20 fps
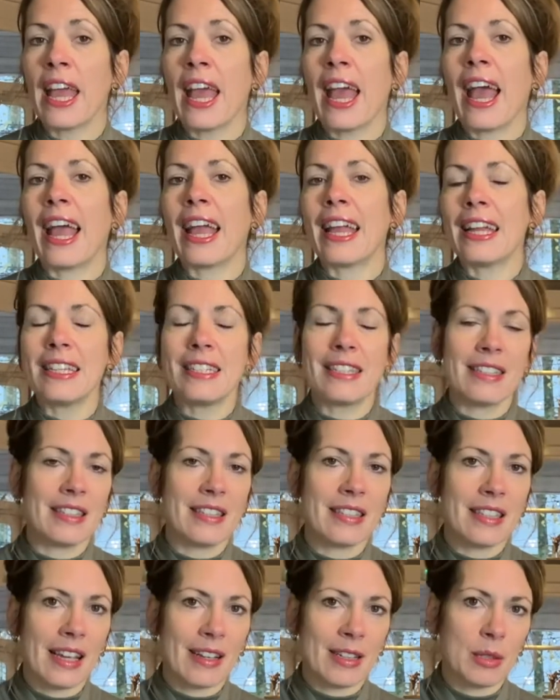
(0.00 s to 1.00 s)

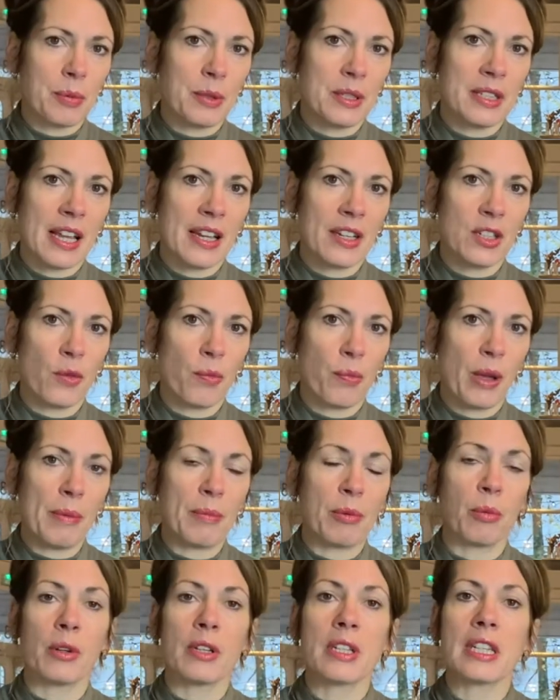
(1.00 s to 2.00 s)
86% of
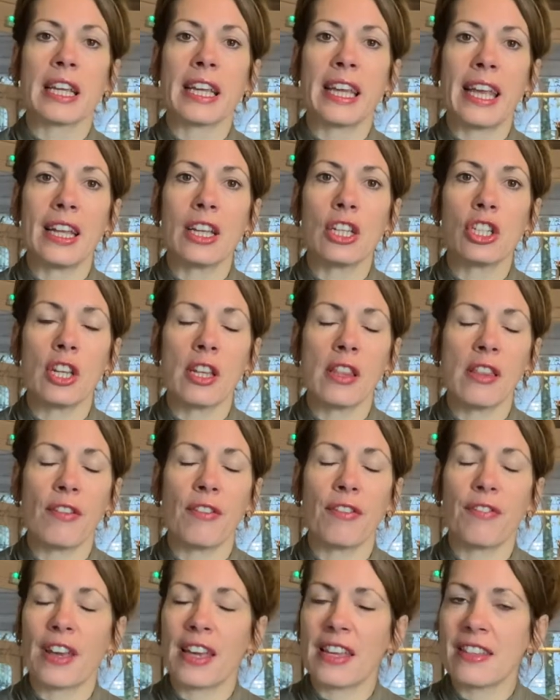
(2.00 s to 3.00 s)
people want a kitchen that
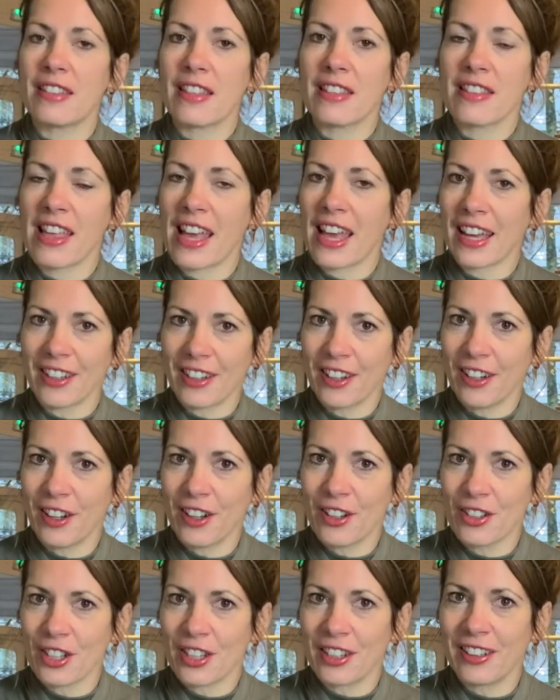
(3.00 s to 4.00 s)
faces their
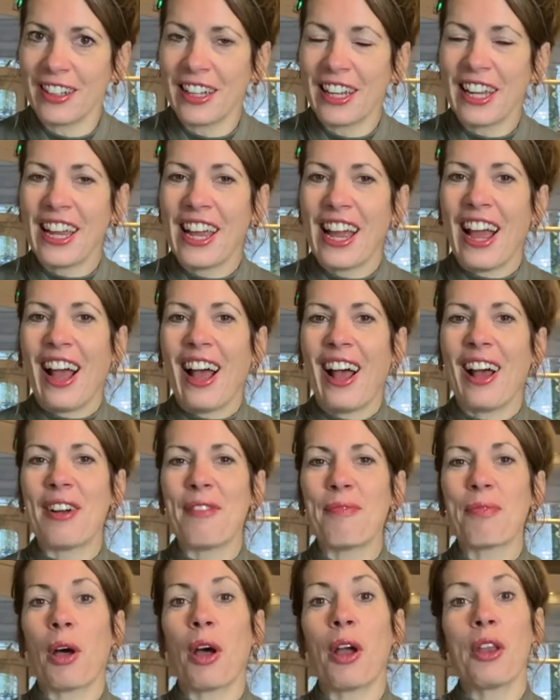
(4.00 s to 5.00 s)
garden.
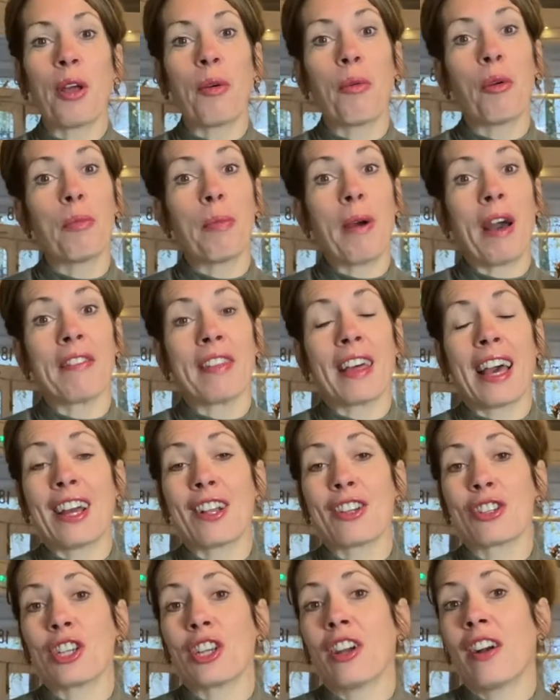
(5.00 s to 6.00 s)
I know all about that
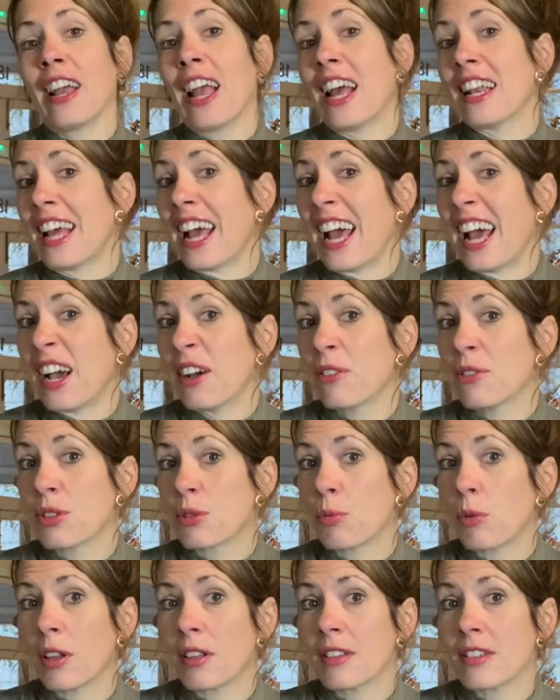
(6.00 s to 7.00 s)
actually. I had a
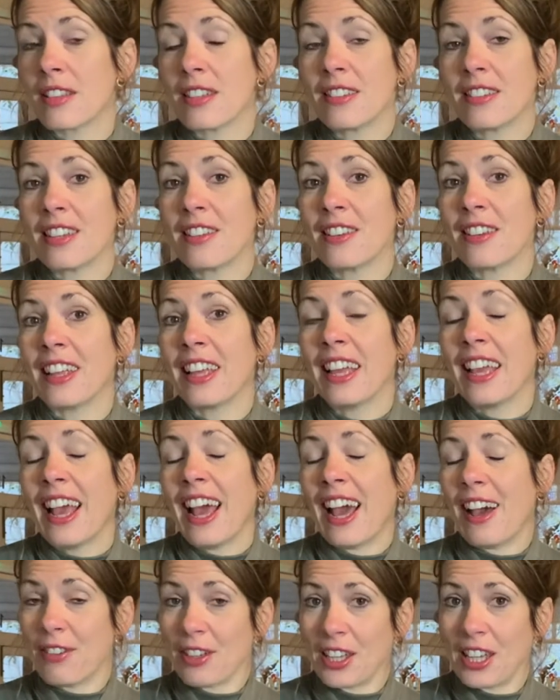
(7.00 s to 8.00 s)
house once that didn't
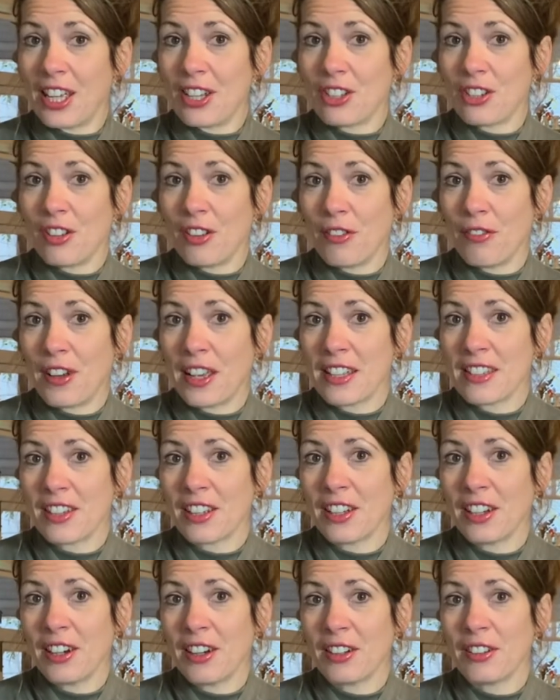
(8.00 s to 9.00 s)
have a kitchen that faced a
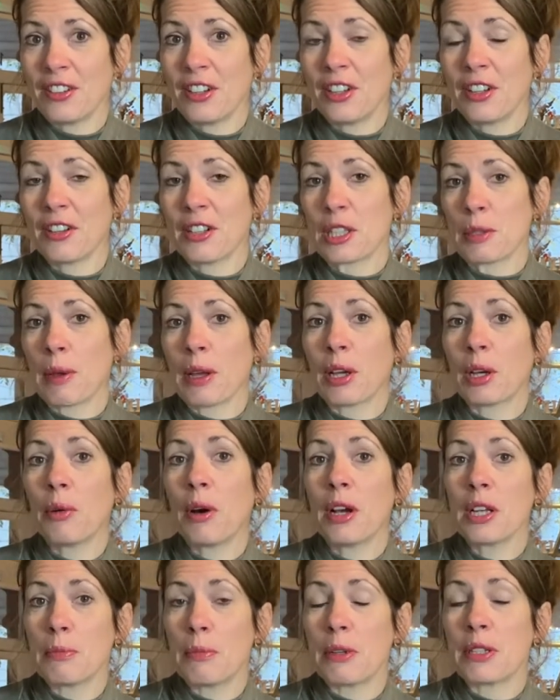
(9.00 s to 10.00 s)
garden, and I spent
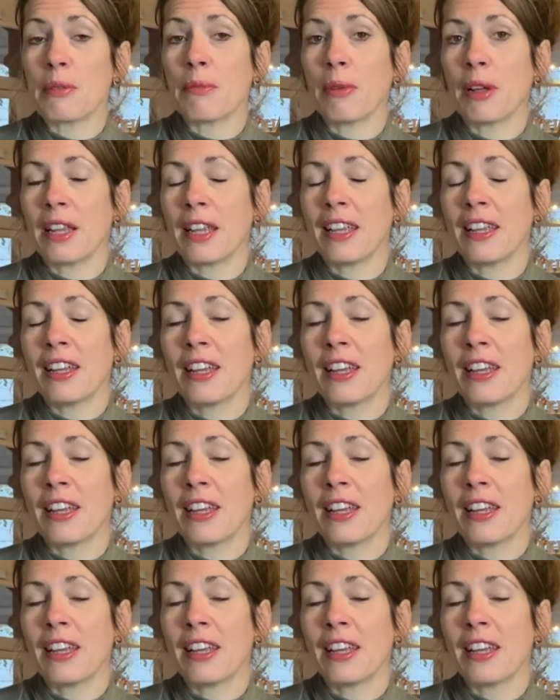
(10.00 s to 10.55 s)
quite a bit of money,